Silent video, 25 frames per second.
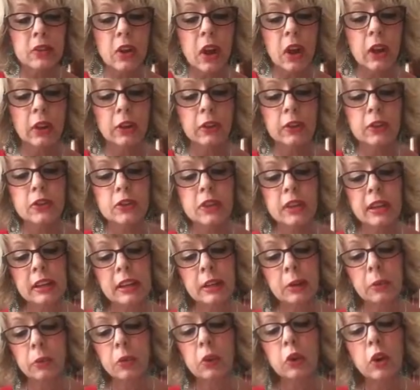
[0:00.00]
all
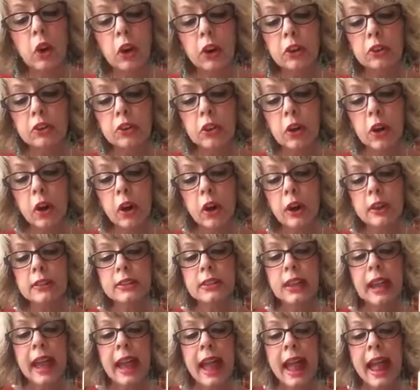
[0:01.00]
understanding, will guard your hearts